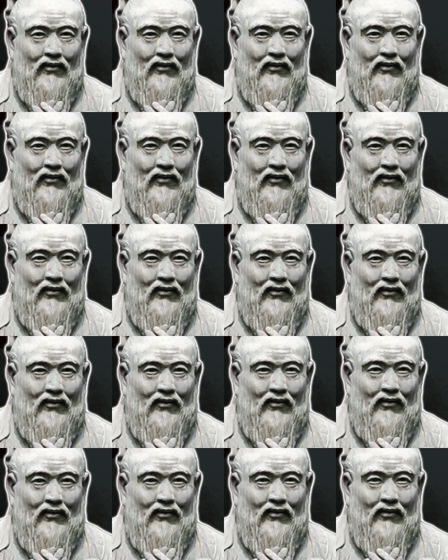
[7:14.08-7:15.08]

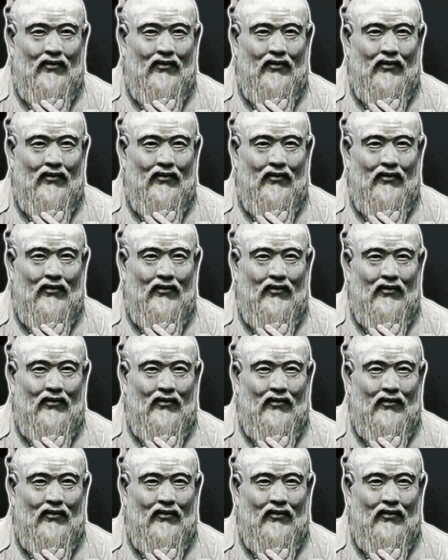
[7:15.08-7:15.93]
(no one is talking)